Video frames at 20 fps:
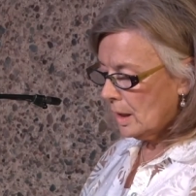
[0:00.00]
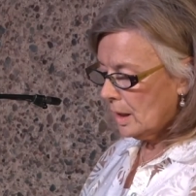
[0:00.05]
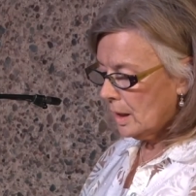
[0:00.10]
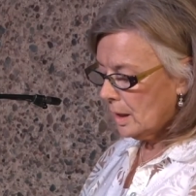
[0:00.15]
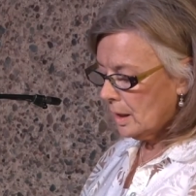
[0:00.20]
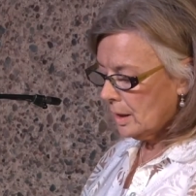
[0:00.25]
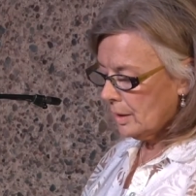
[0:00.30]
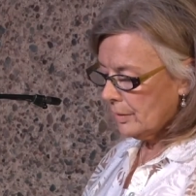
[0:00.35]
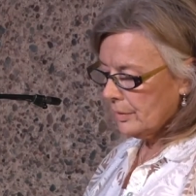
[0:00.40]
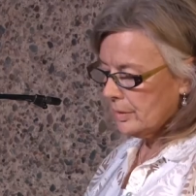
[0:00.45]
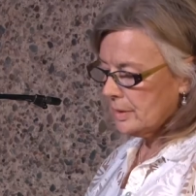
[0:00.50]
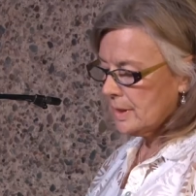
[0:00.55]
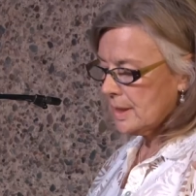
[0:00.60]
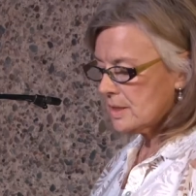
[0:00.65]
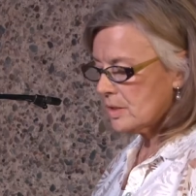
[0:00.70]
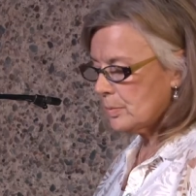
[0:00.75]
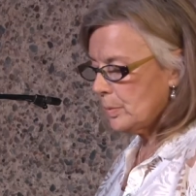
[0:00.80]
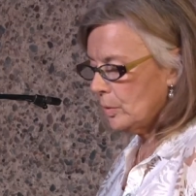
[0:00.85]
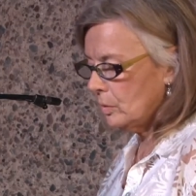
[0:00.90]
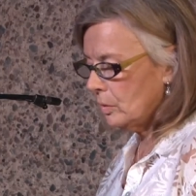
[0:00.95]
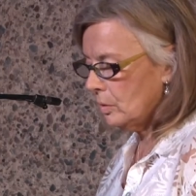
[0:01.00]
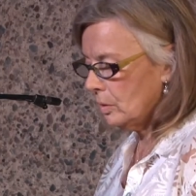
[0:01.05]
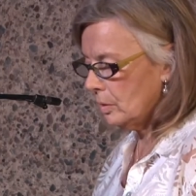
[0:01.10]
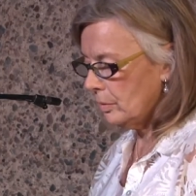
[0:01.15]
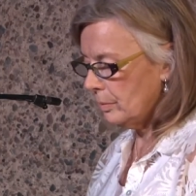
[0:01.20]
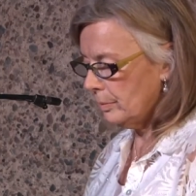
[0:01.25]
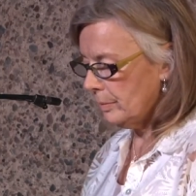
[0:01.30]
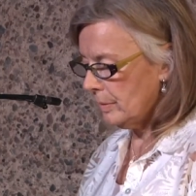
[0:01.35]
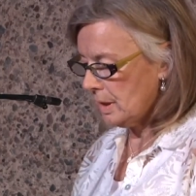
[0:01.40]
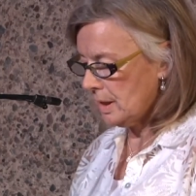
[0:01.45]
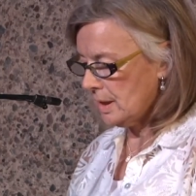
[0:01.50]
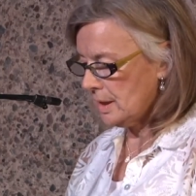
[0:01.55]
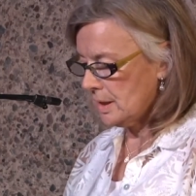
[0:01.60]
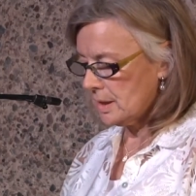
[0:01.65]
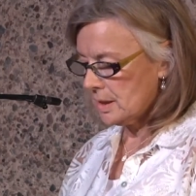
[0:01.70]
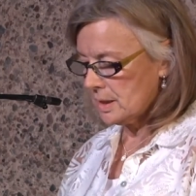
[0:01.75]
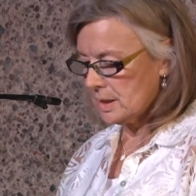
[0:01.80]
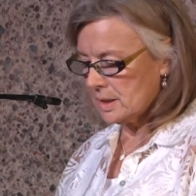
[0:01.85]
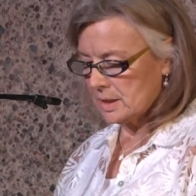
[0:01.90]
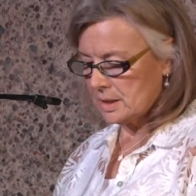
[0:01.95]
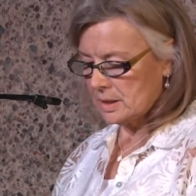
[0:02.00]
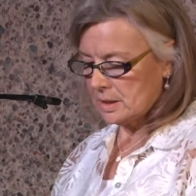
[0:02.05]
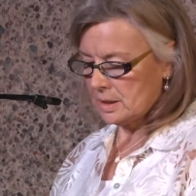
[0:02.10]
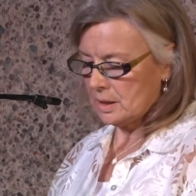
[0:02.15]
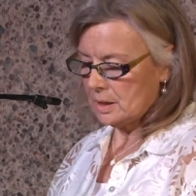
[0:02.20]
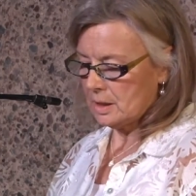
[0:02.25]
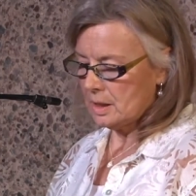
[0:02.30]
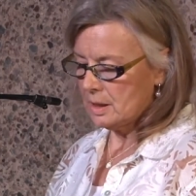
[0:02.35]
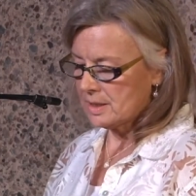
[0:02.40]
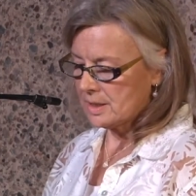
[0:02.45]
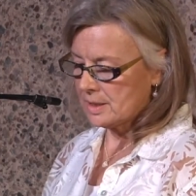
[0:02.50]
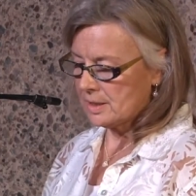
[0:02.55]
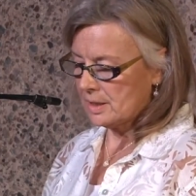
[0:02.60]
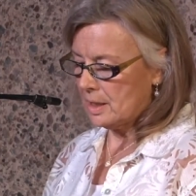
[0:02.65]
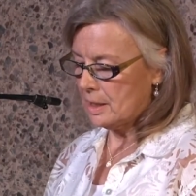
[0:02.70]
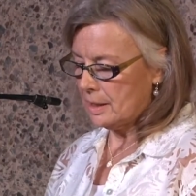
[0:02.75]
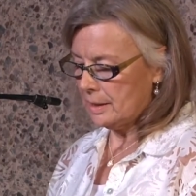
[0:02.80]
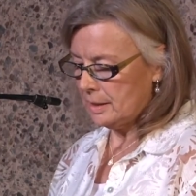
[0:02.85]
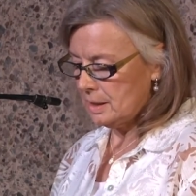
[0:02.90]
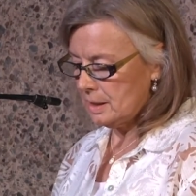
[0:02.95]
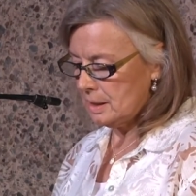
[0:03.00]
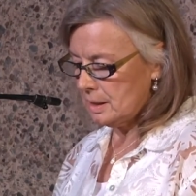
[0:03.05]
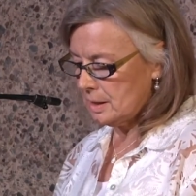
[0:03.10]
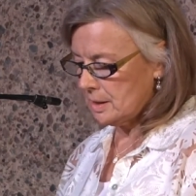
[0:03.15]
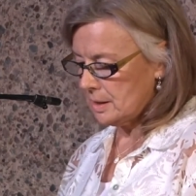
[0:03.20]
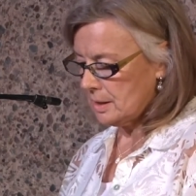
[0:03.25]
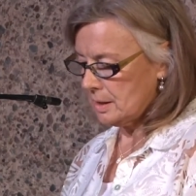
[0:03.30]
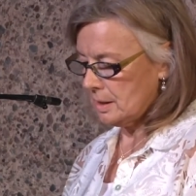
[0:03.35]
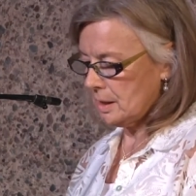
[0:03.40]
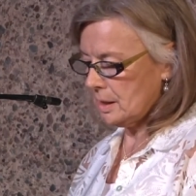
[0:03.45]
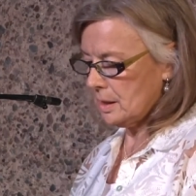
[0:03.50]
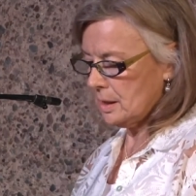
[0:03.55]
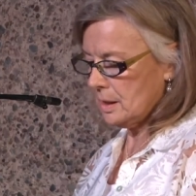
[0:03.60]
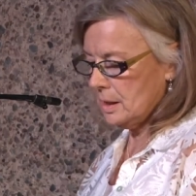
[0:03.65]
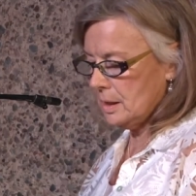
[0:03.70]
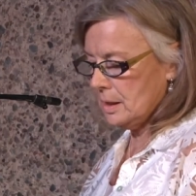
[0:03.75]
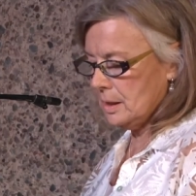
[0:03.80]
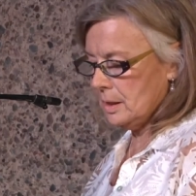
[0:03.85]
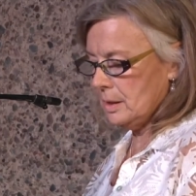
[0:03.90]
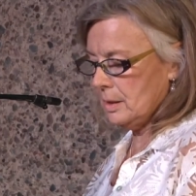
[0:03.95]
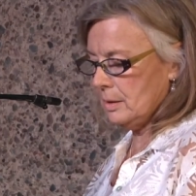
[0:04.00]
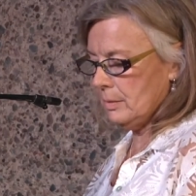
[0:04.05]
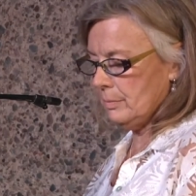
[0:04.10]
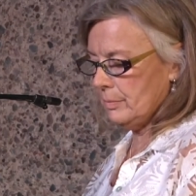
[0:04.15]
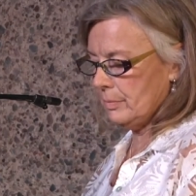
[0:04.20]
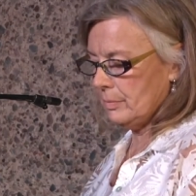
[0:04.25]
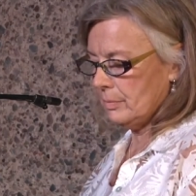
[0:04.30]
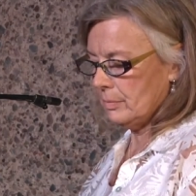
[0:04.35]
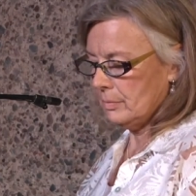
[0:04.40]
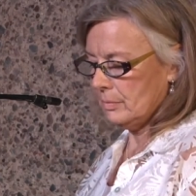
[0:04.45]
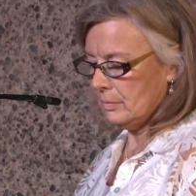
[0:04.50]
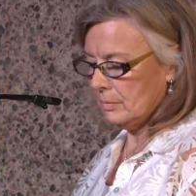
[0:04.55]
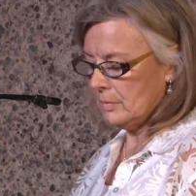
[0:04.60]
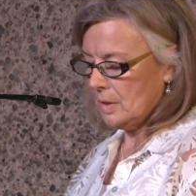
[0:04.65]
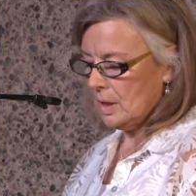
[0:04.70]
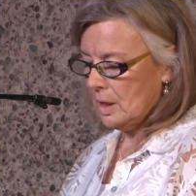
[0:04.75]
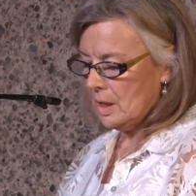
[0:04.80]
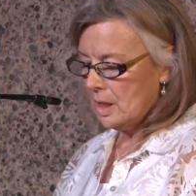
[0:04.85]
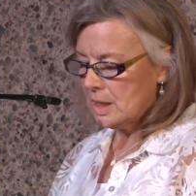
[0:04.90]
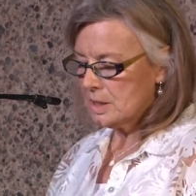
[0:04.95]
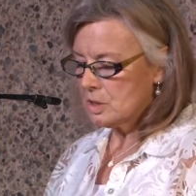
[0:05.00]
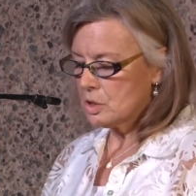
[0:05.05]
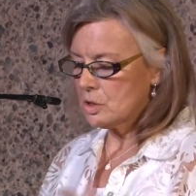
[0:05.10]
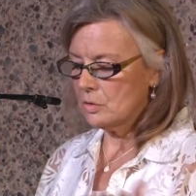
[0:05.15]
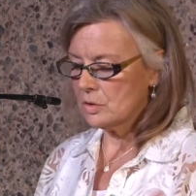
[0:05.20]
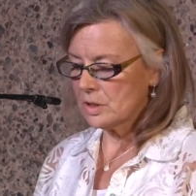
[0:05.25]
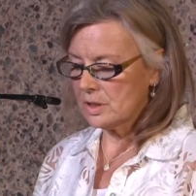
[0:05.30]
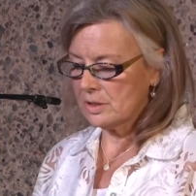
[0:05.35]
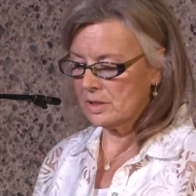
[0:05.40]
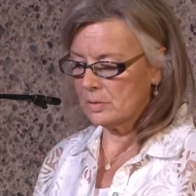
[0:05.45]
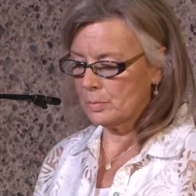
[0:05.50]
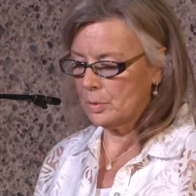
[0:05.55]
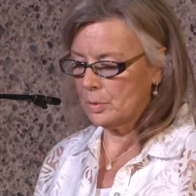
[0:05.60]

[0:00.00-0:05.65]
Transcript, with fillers: Uh, the next poem is a sonnet. Um, I chose this